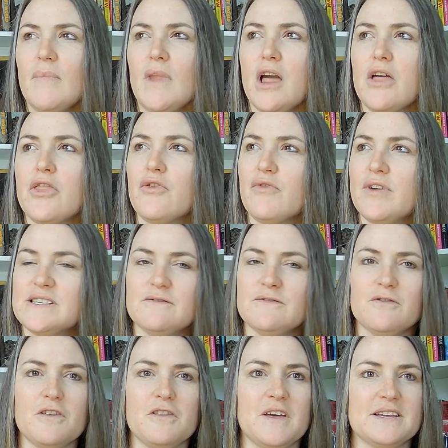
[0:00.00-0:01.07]
The reason for
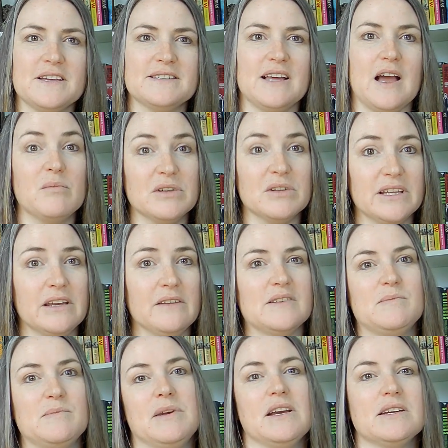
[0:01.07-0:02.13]
this, I believe, is
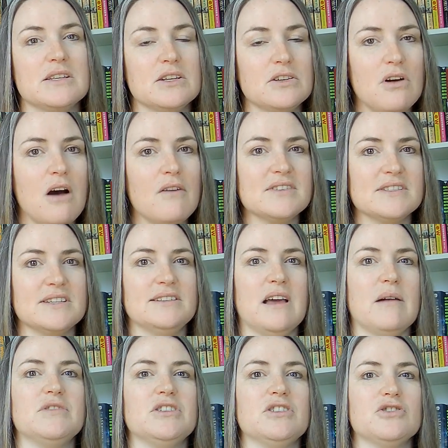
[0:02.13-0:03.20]
because the novel is
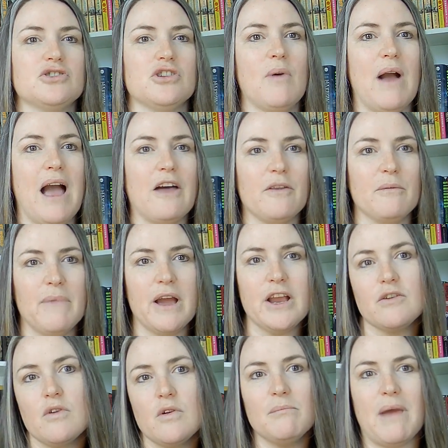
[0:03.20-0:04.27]
attempting to show how the
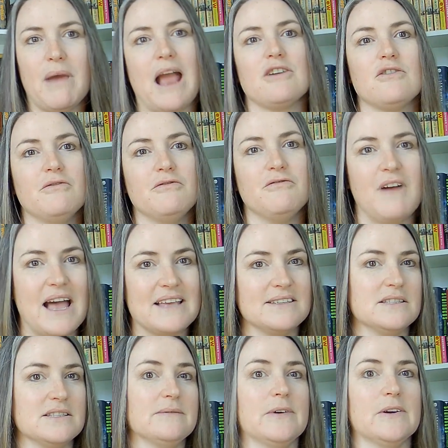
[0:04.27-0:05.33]
micro and macro facets
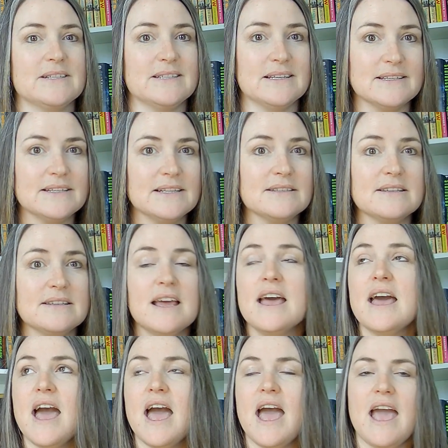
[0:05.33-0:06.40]
of our existence
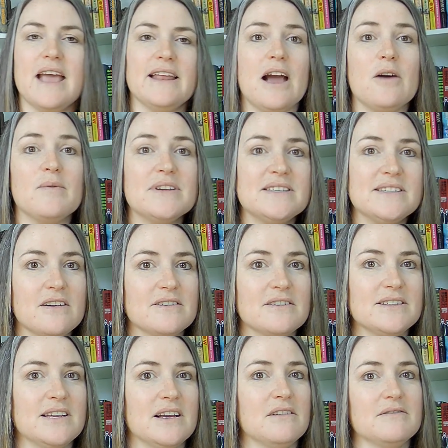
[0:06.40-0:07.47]
and how we see
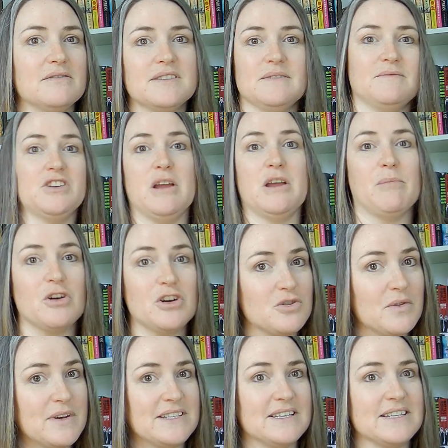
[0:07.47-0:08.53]
ourselves shape our
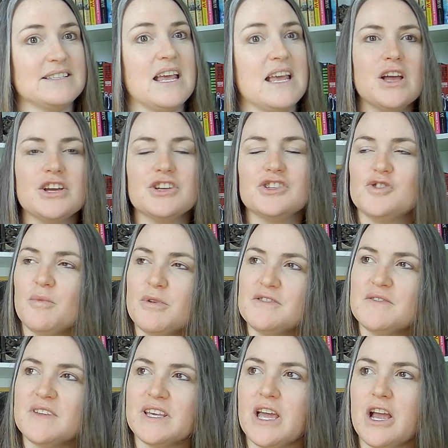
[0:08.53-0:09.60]
choices. So much of
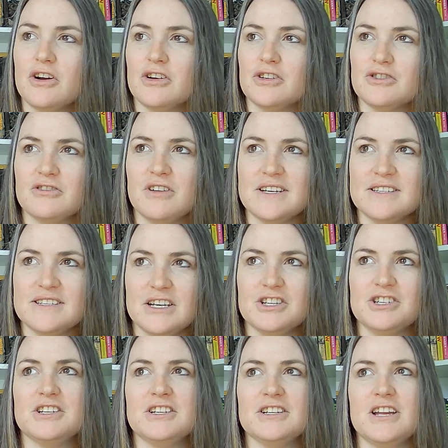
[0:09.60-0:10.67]
the
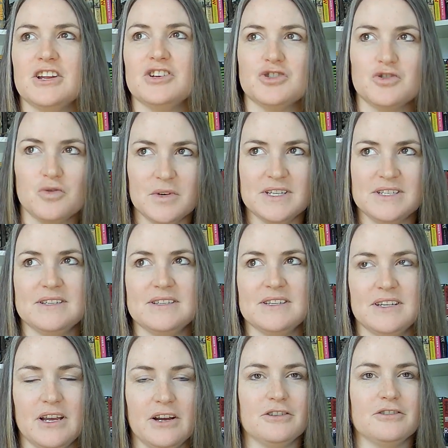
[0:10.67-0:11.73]
characterization and choices the
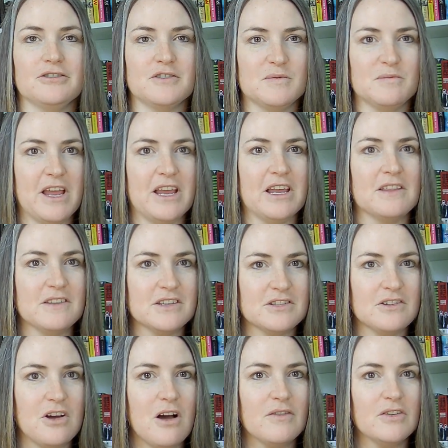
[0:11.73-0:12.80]
characters make in this
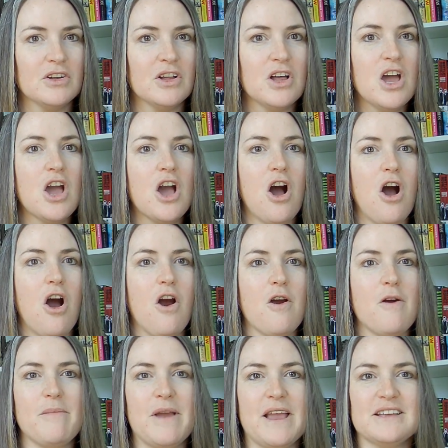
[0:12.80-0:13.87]
novel are
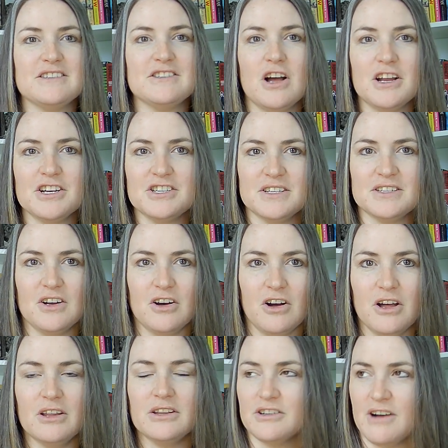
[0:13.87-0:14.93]
based not just
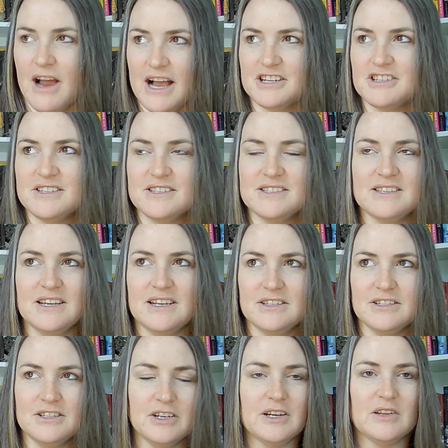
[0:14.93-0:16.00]
on their actions they
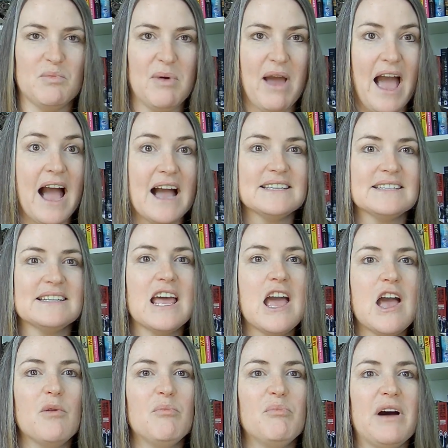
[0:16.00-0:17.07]
took in the past,
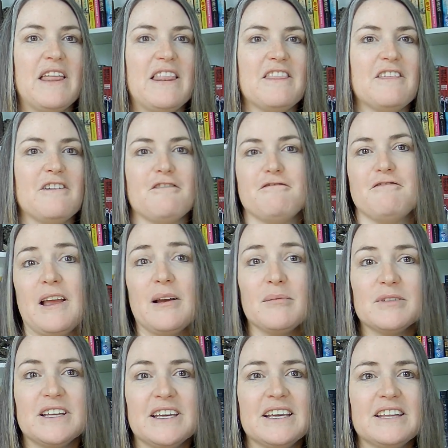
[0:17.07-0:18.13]
but their
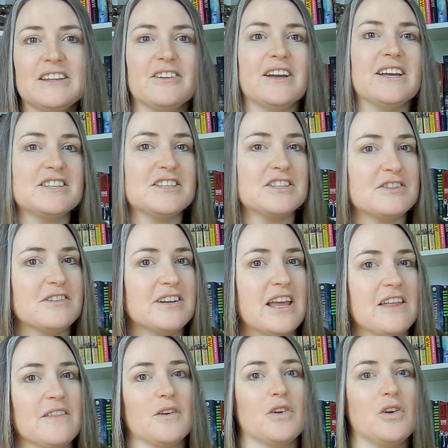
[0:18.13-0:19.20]
family, their history, and
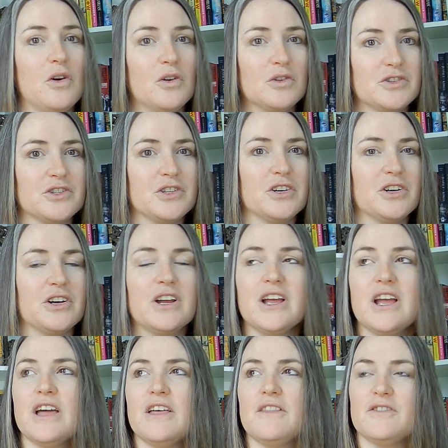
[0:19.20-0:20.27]
their culture.
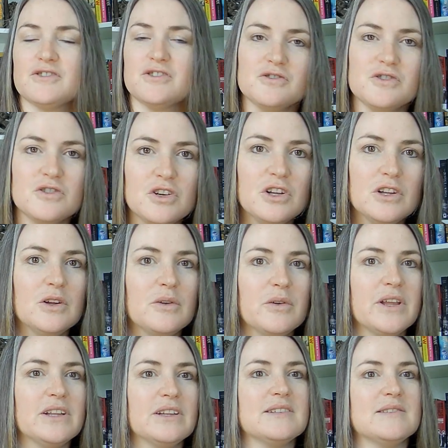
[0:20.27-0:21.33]
There's also
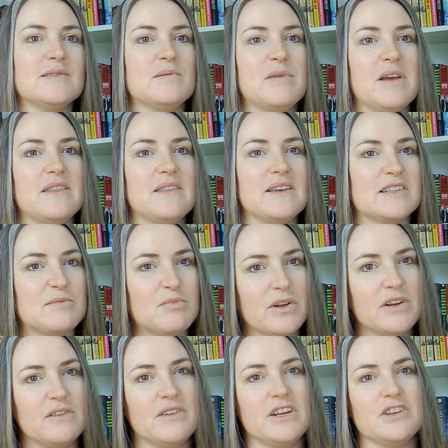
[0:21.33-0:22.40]
colonialism and the exploitative
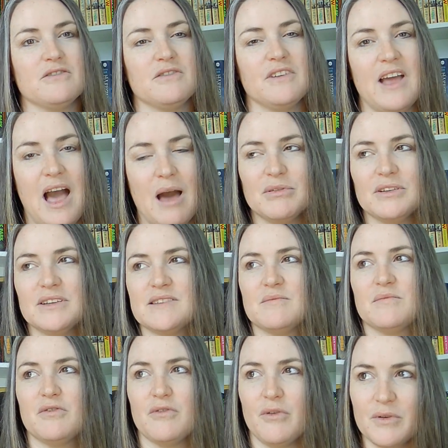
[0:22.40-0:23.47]
nature of capitalism
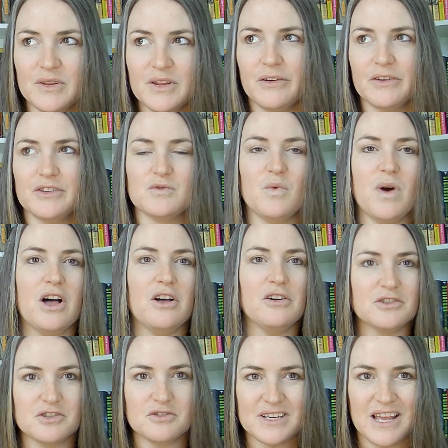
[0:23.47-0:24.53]
thrown in there as well, so
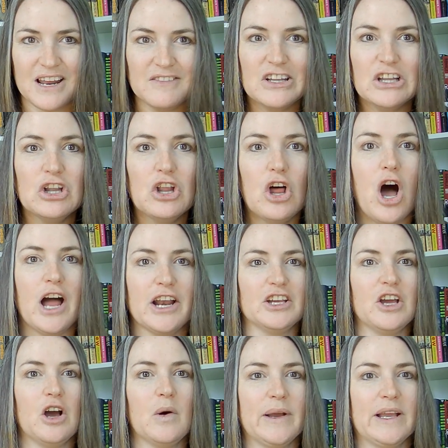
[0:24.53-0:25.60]
there's kind of a lot
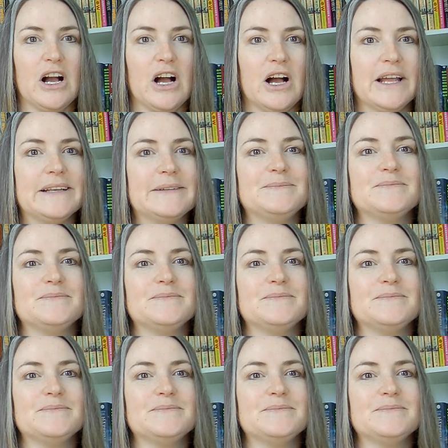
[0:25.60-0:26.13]
going on.